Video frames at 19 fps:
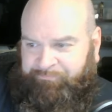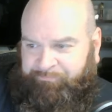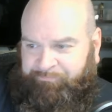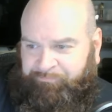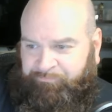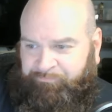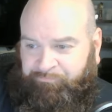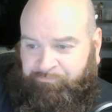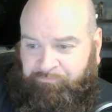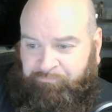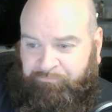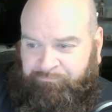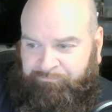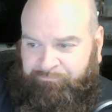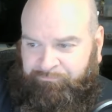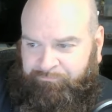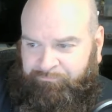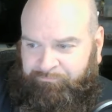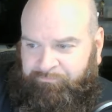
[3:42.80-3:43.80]

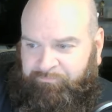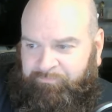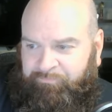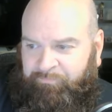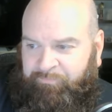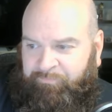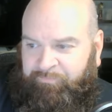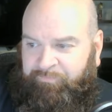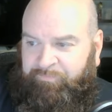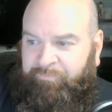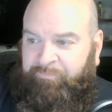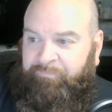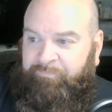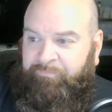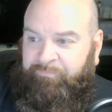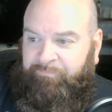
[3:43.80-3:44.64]
(no one is talking)